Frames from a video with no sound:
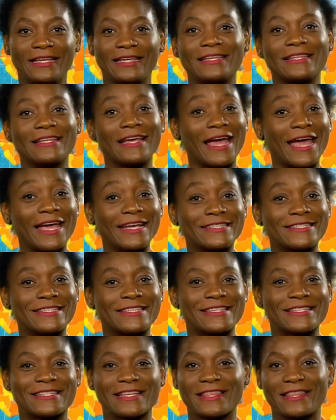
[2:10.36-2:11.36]
In the
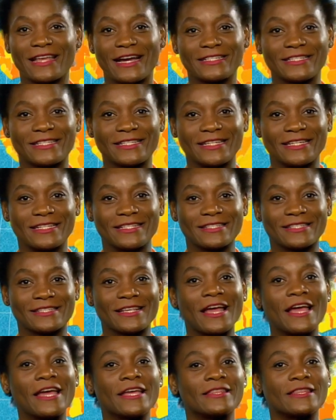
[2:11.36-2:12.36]
80s and 90s,
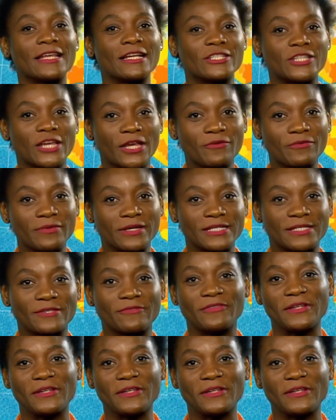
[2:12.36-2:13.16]
Nigeria's